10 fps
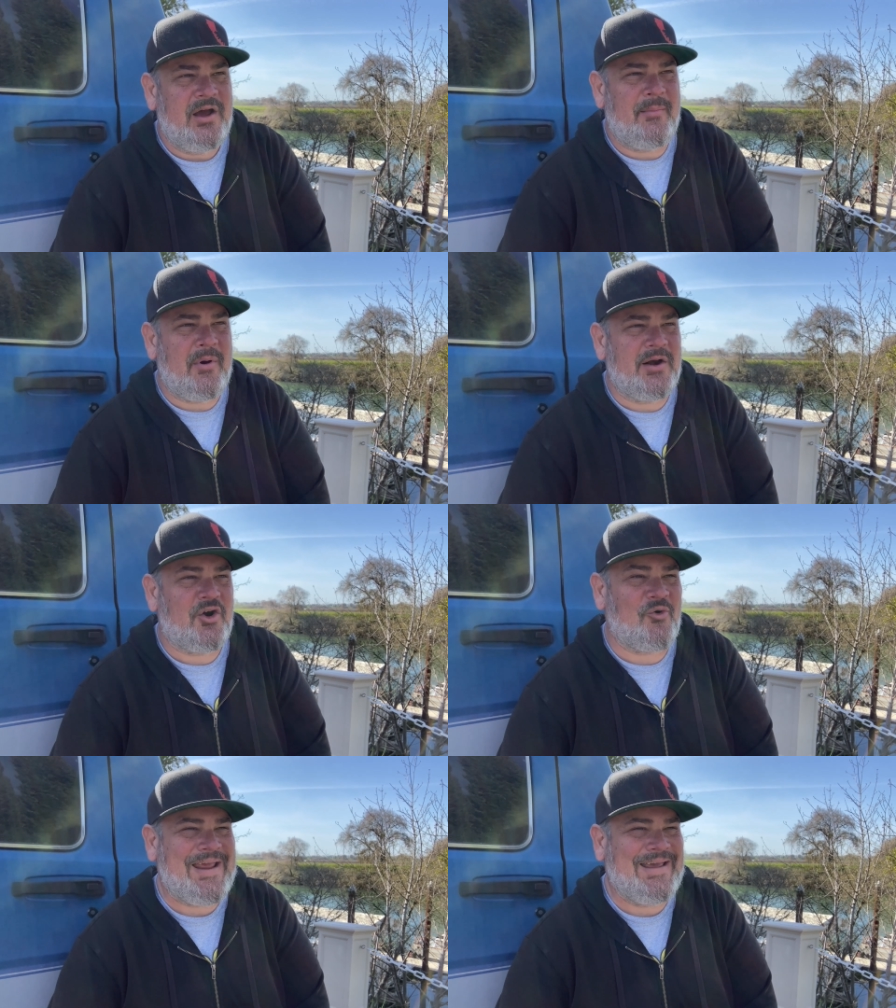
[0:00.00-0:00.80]
I'm on
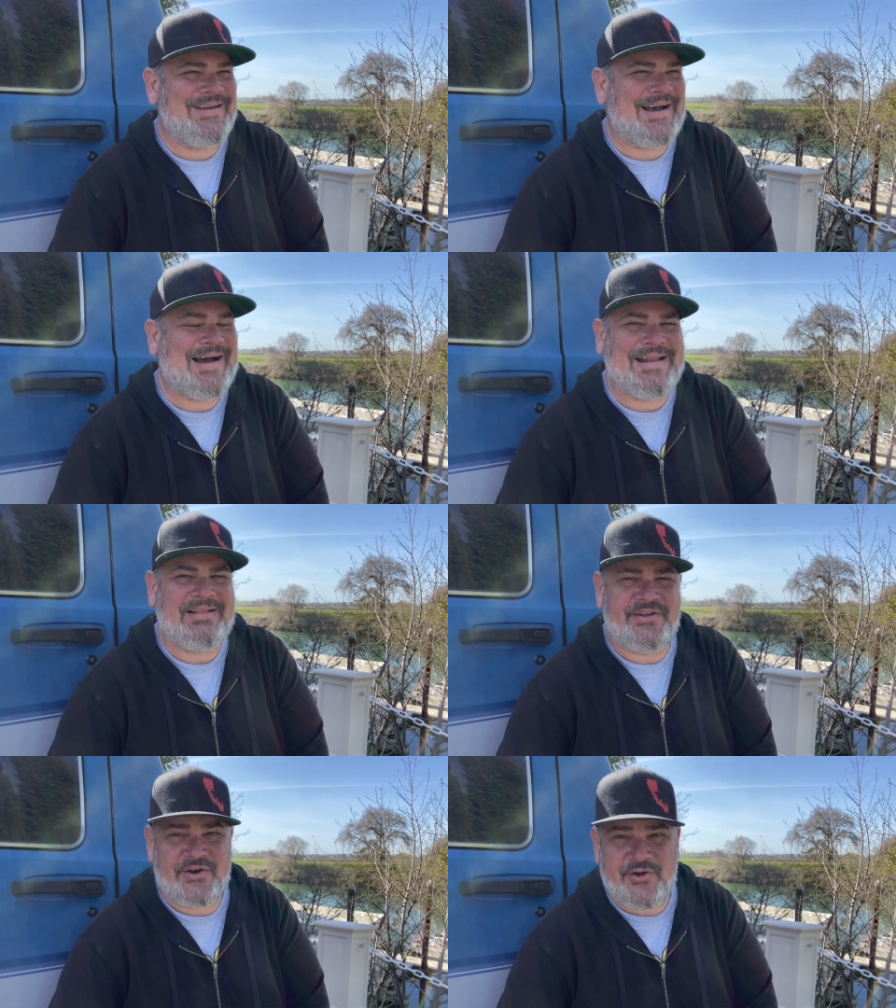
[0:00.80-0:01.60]
Grand
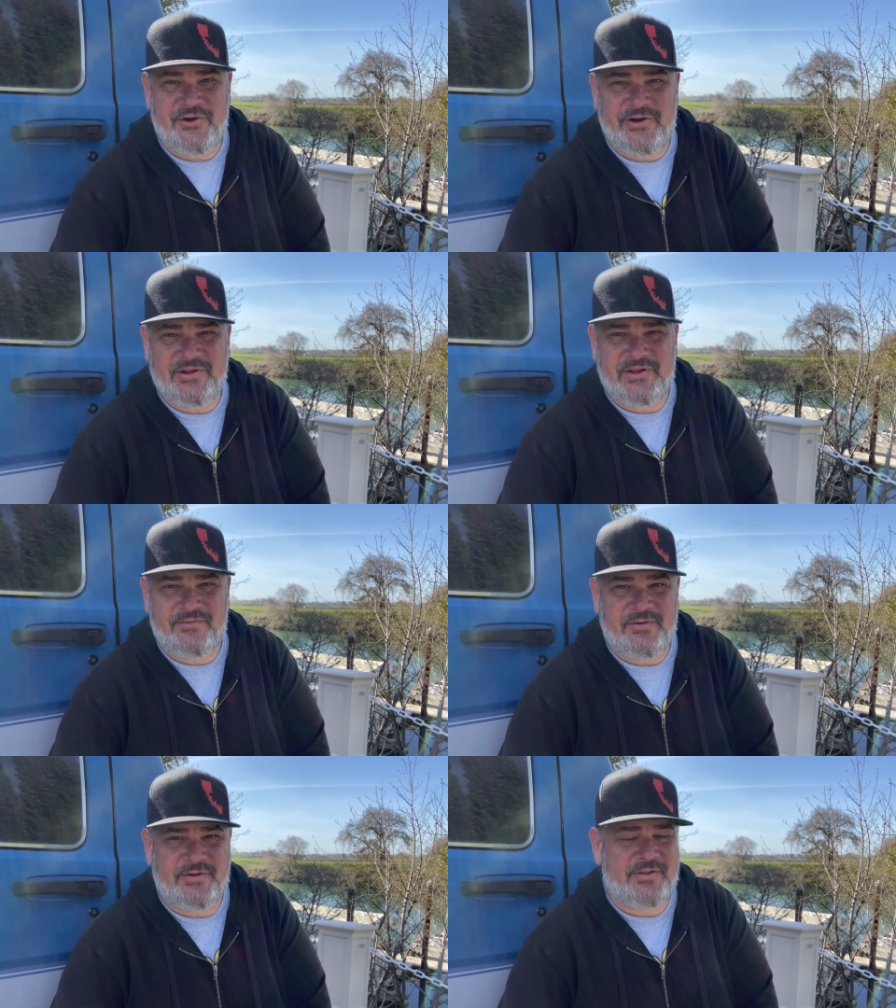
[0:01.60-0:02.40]
Island currently in
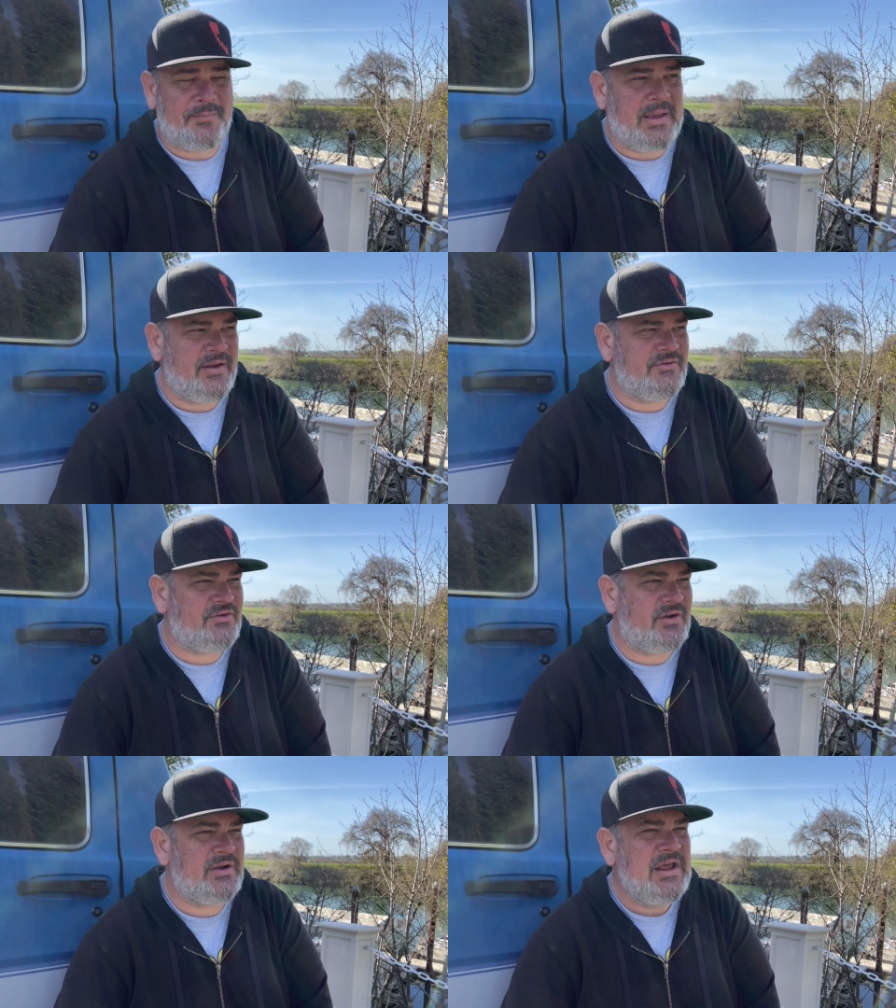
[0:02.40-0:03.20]
front of the
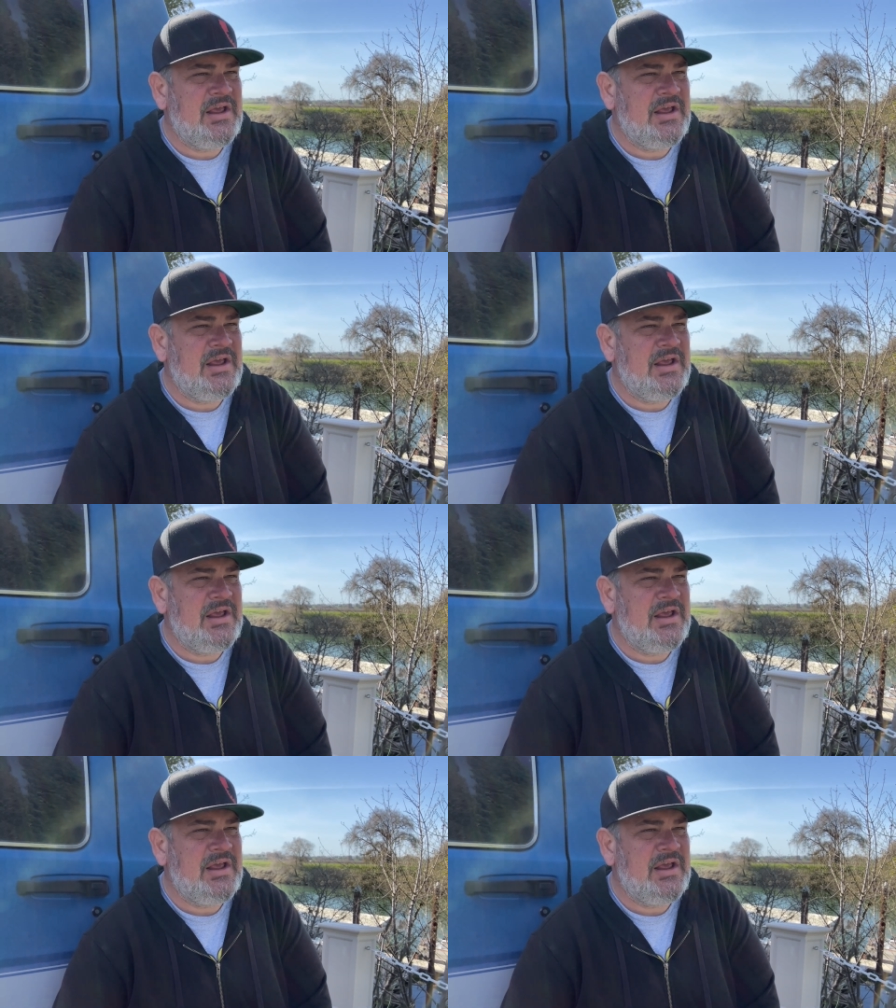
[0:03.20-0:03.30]
mansion,